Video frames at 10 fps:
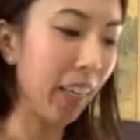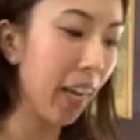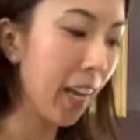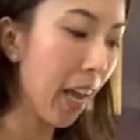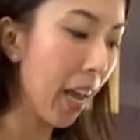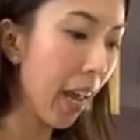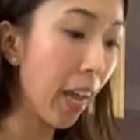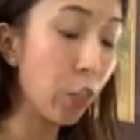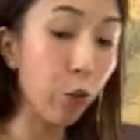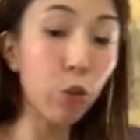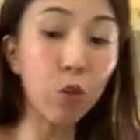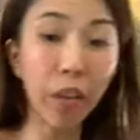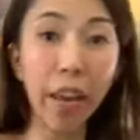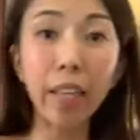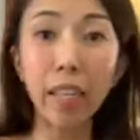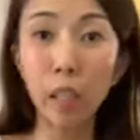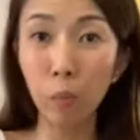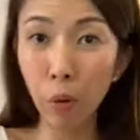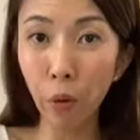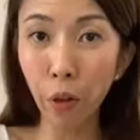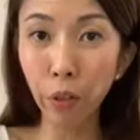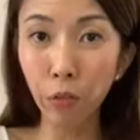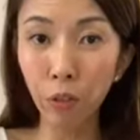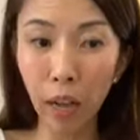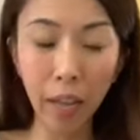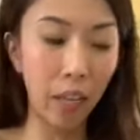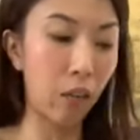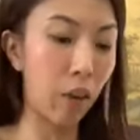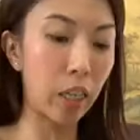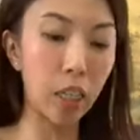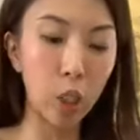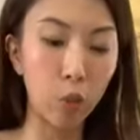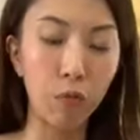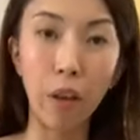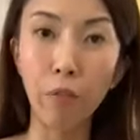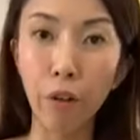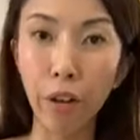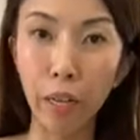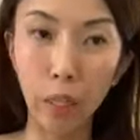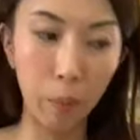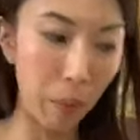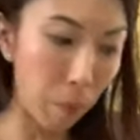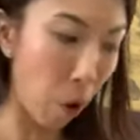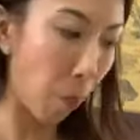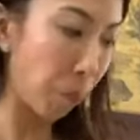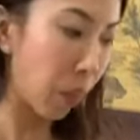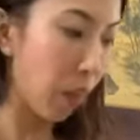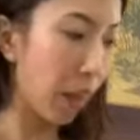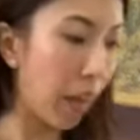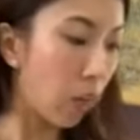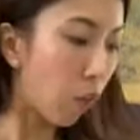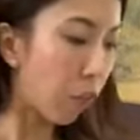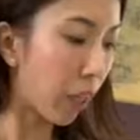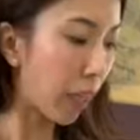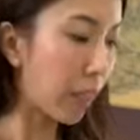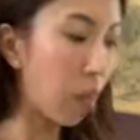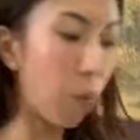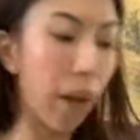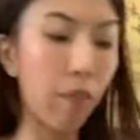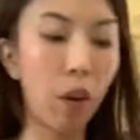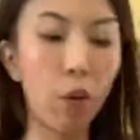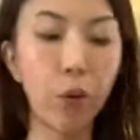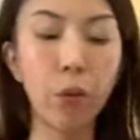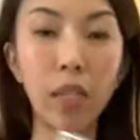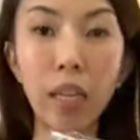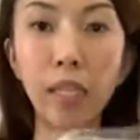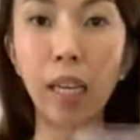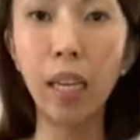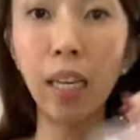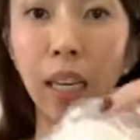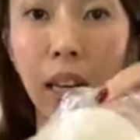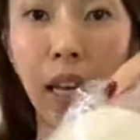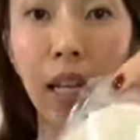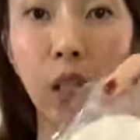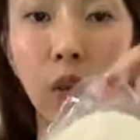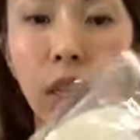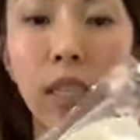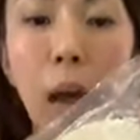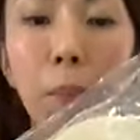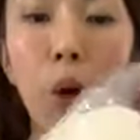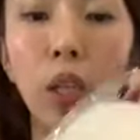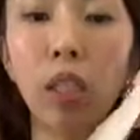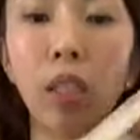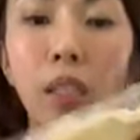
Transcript: Okay? And you also can add sesame oil if you like, alright, just to flavor it a little bit more. And not forgetting, we have our gyoza skin. So these are bought.